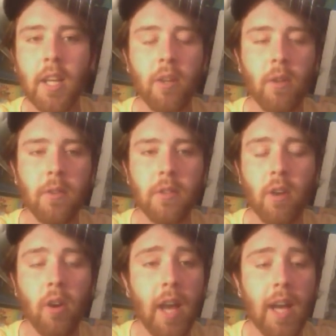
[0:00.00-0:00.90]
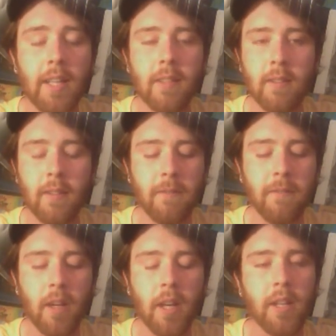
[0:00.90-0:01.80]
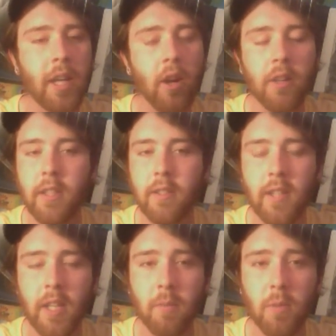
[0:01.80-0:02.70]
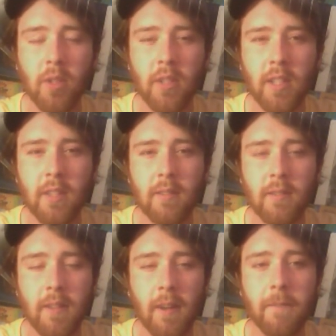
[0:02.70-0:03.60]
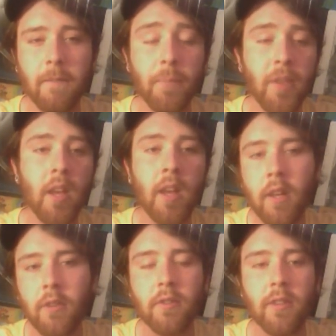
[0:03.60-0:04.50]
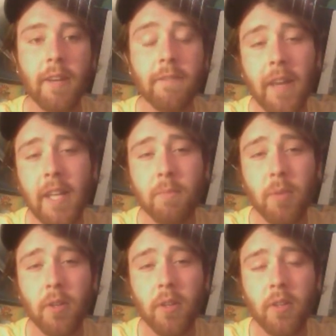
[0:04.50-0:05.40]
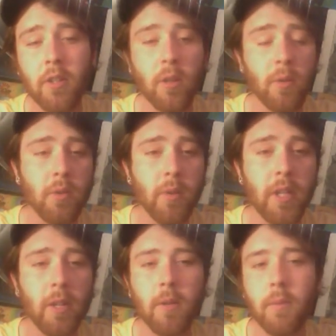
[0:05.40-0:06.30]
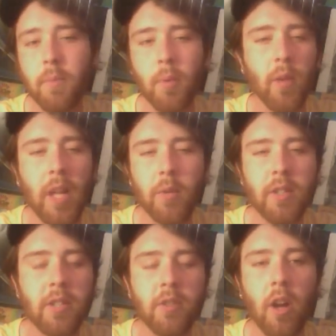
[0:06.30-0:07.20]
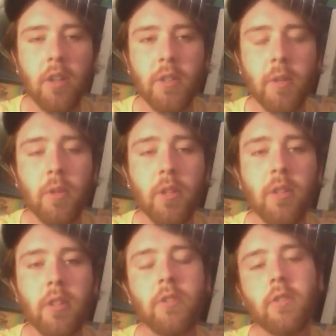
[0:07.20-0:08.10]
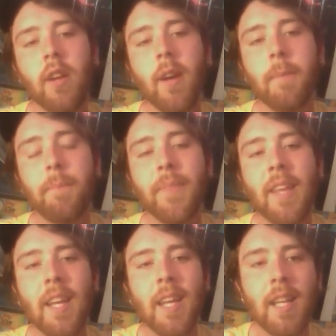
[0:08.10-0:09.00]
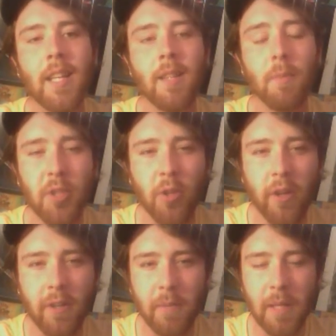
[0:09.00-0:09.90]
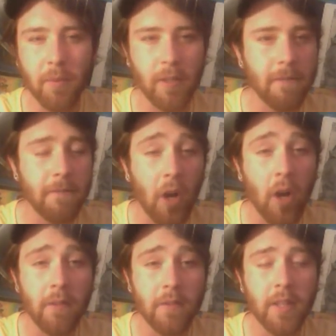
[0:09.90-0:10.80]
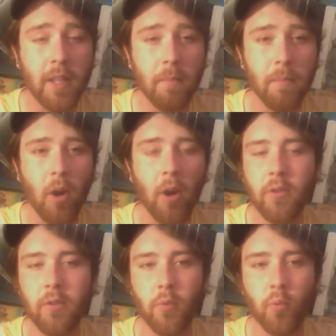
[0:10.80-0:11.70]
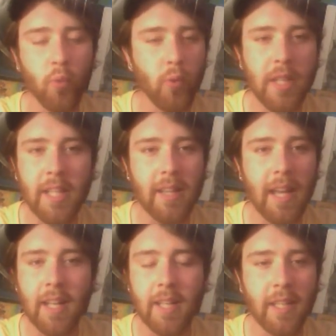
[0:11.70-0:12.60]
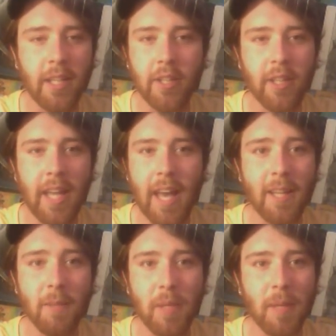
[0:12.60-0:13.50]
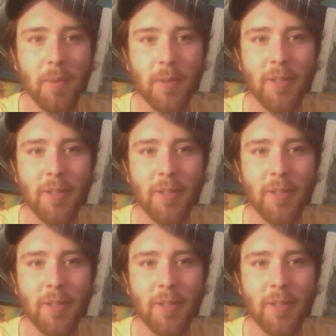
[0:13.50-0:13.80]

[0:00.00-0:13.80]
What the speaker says: There's all kinds of like artistic communities and stuff. There's like Facebook, and Twitter, but like with these larger communities, the majority of people involved in them aren't really that clearly headed people.